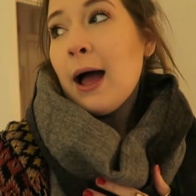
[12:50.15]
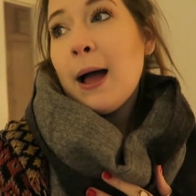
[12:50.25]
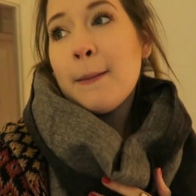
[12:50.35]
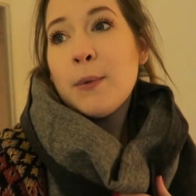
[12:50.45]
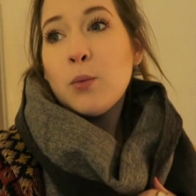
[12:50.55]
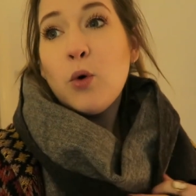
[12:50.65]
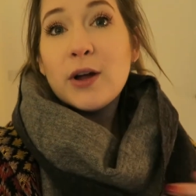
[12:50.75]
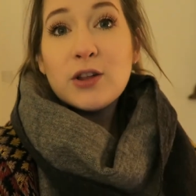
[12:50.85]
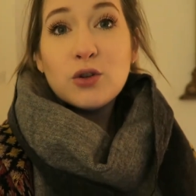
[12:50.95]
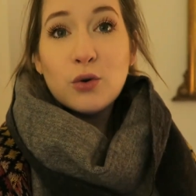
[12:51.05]
Um,
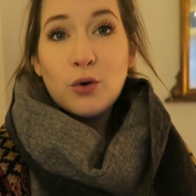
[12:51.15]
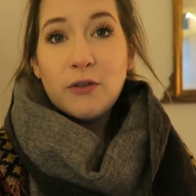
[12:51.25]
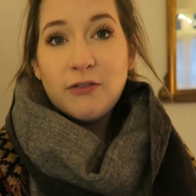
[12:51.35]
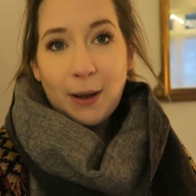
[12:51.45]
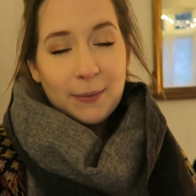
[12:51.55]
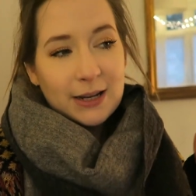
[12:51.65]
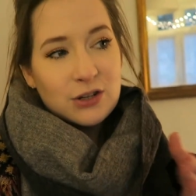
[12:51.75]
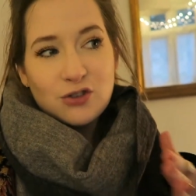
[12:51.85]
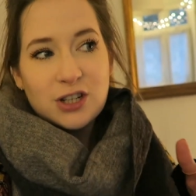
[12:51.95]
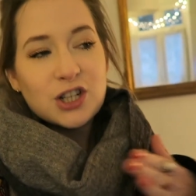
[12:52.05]
what is your
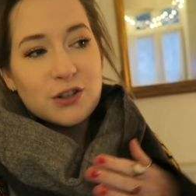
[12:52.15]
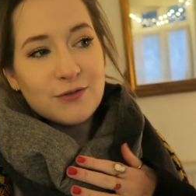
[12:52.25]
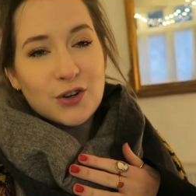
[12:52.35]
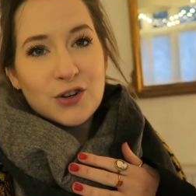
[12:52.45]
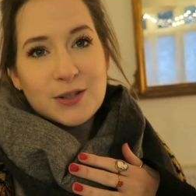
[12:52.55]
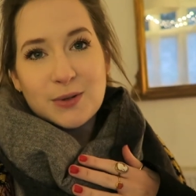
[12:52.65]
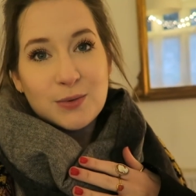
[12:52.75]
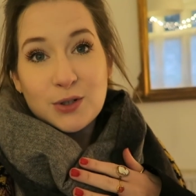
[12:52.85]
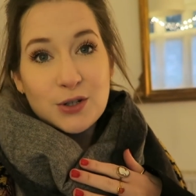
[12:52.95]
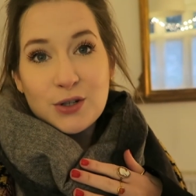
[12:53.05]
family tradition for Christmas?
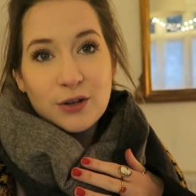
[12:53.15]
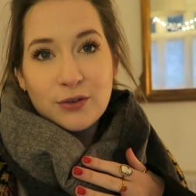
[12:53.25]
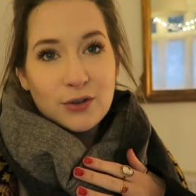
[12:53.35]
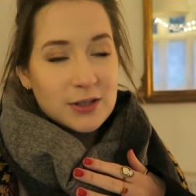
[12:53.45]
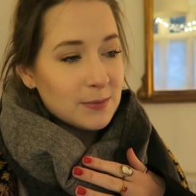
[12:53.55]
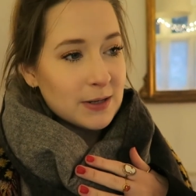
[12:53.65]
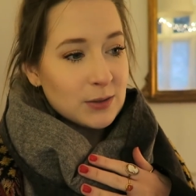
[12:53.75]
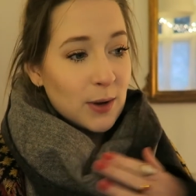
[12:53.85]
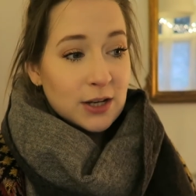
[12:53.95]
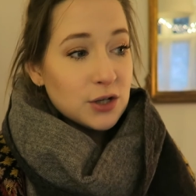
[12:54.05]
What do you do for
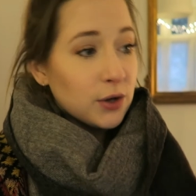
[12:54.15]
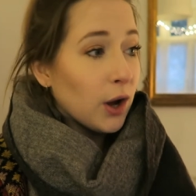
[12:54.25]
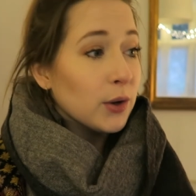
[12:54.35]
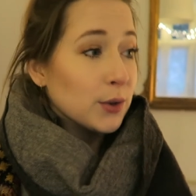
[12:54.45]
Christmas? Where do you go?